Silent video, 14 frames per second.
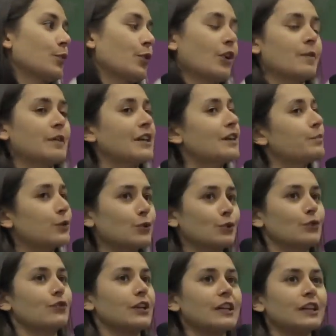programming in
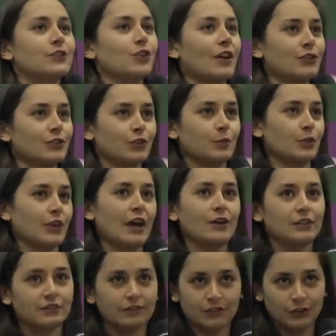pure vanilla JavaScript
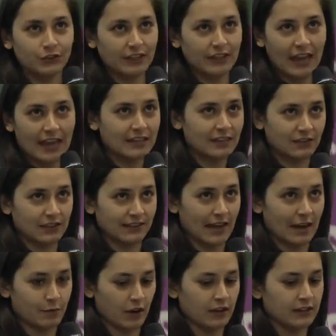without using any of these
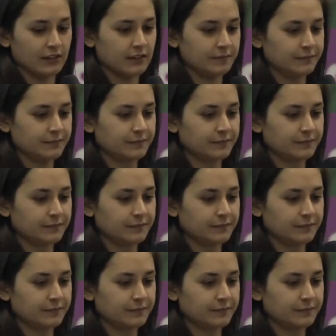libraries.